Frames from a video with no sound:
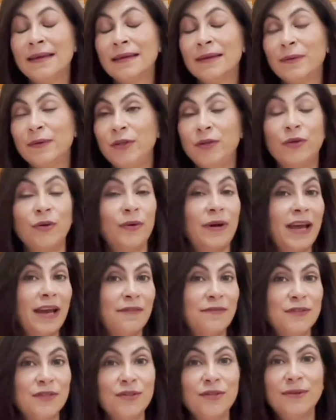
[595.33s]
You don't
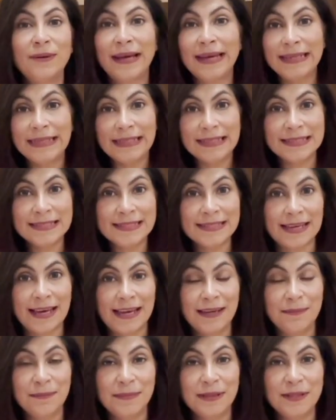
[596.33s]
have to do any
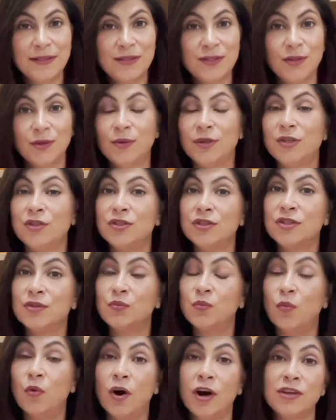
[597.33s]
assignments. You can
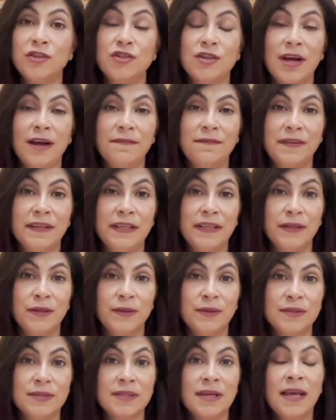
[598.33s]
just watch our
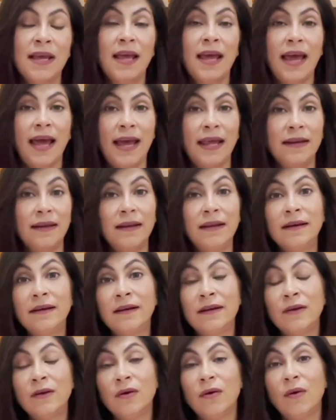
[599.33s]
videos and
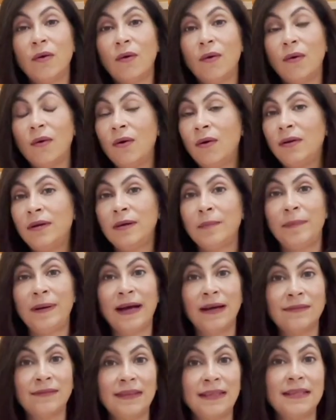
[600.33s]
learn all
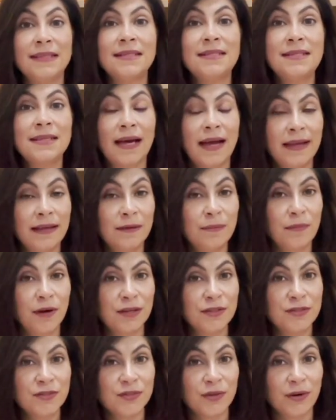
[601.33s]
about the entire
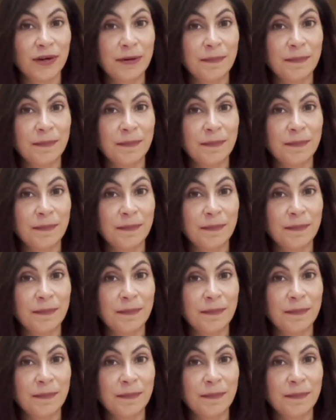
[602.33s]
Montessori